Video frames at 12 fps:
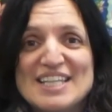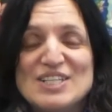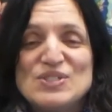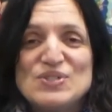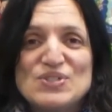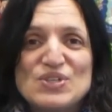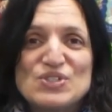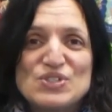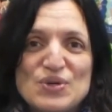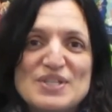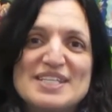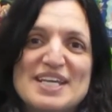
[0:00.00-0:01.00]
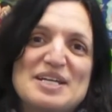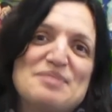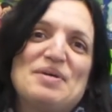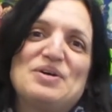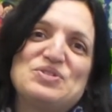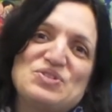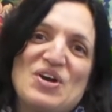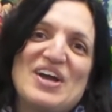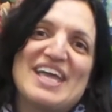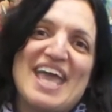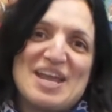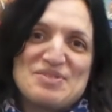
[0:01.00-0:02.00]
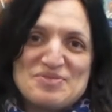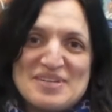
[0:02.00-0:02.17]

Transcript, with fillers: and the students are so excited about drawing and